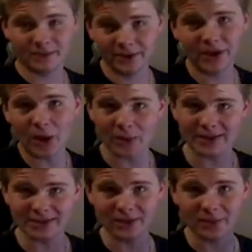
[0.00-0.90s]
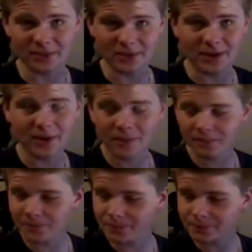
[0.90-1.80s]
go easy on me, you know?
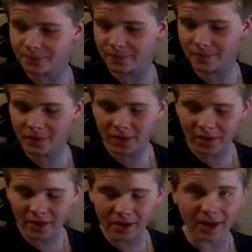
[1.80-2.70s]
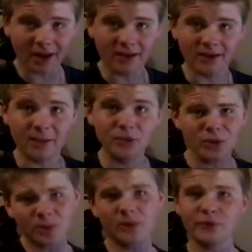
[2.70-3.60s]
Uh, I'm
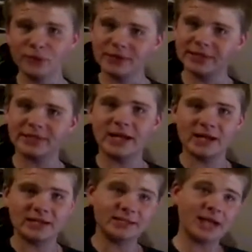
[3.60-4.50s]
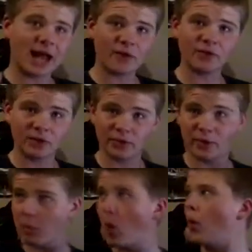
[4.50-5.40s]
doing a bit differently today, instead of having the
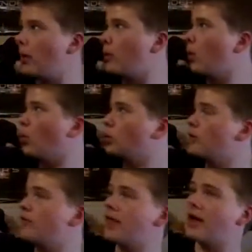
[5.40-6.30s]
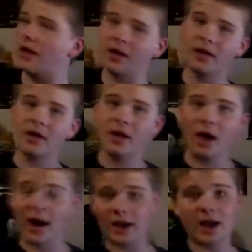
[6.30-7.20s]
boring wall over there,
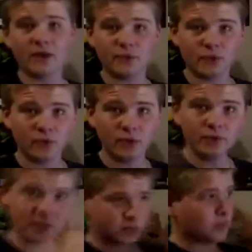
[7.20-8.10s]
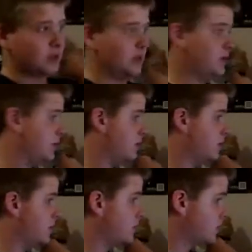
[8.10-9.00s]
I have this one.
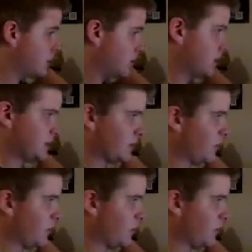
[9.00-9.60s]
That's probably